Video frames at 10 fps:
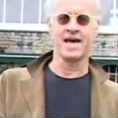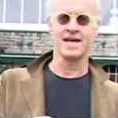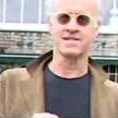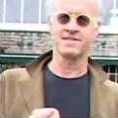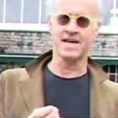
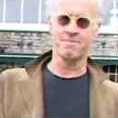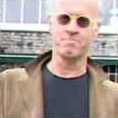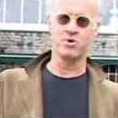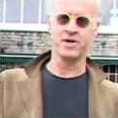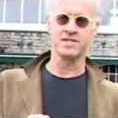and at that
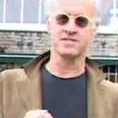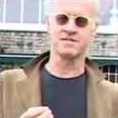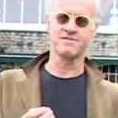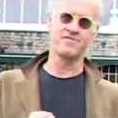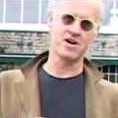point
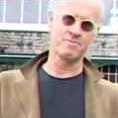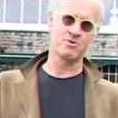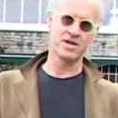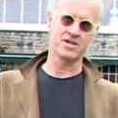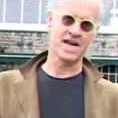the farm
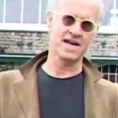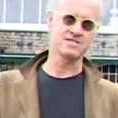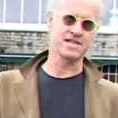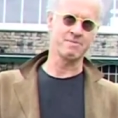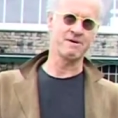around our
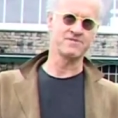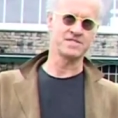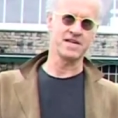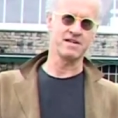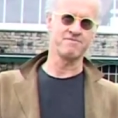house came up for
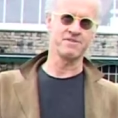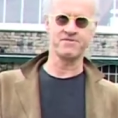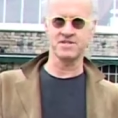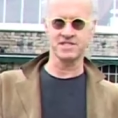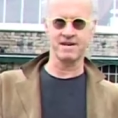sale for the
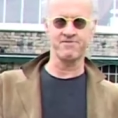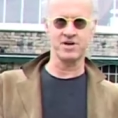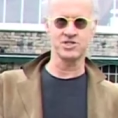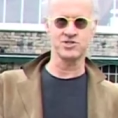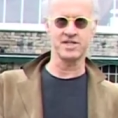first time for
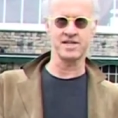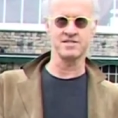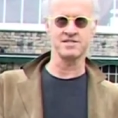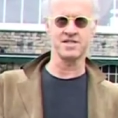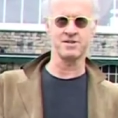100
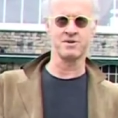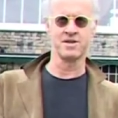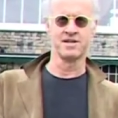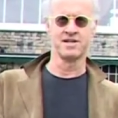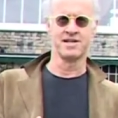years. So
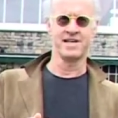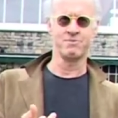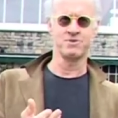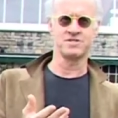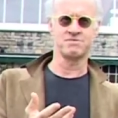
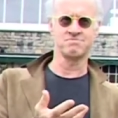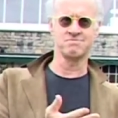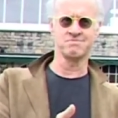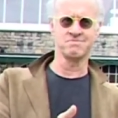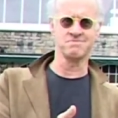it was,
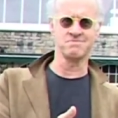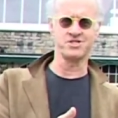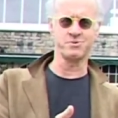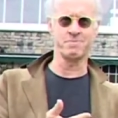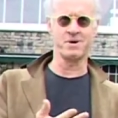hmm,
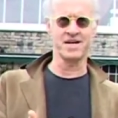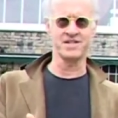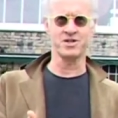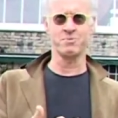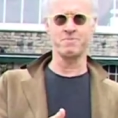do we buy
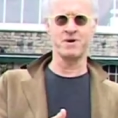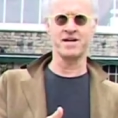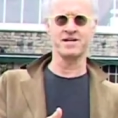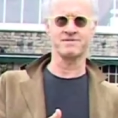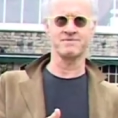it, don't we
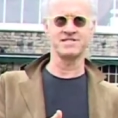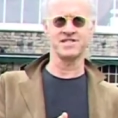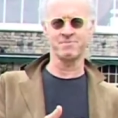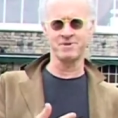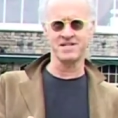buy it, is
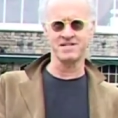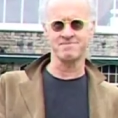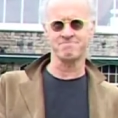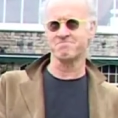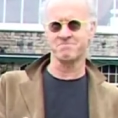it going to be in a
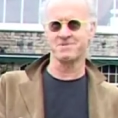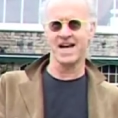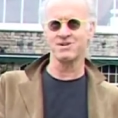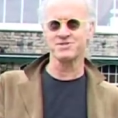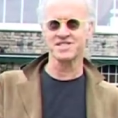
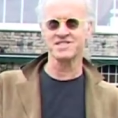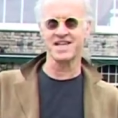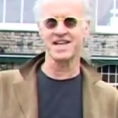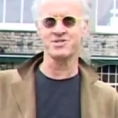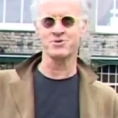housing
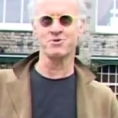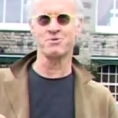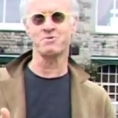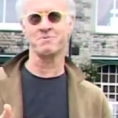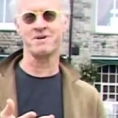estate
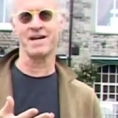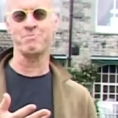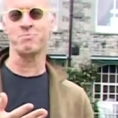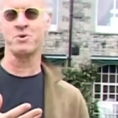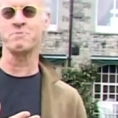or,
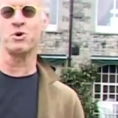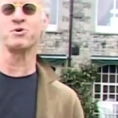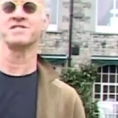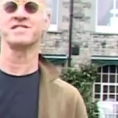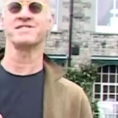and we
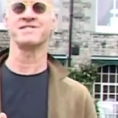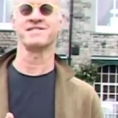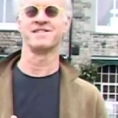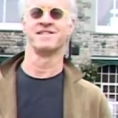bought it and